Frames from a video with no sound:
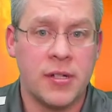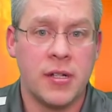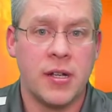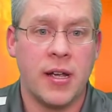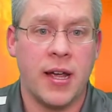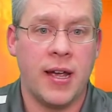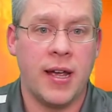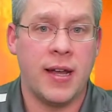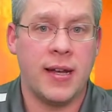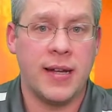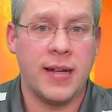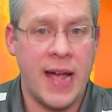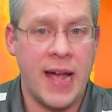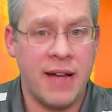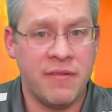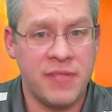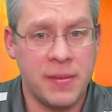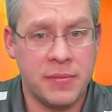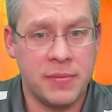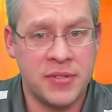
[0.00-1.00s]
and have
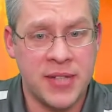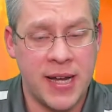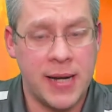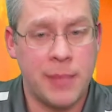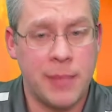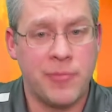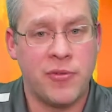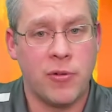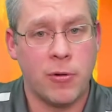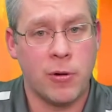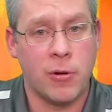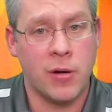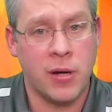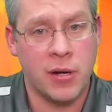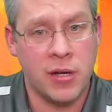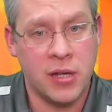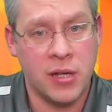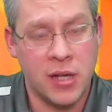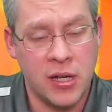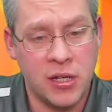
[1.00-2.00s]
them sign up for
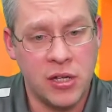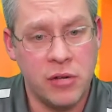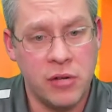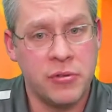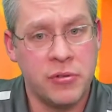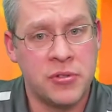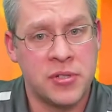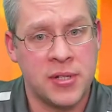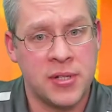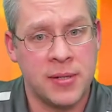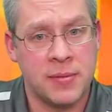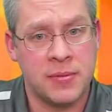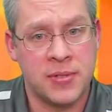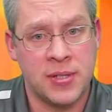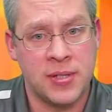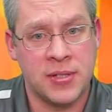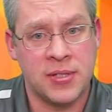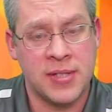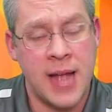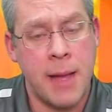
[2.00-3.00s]
and use to
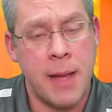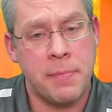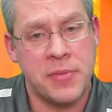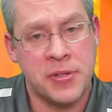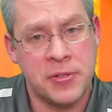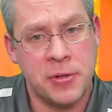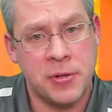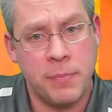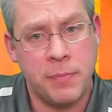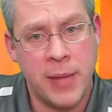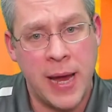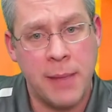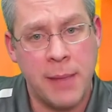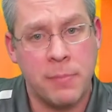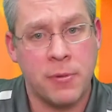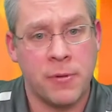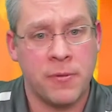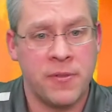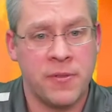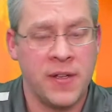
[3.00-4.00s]
stop this whole
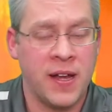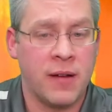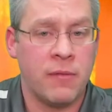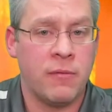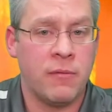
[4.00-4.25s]
paper thing?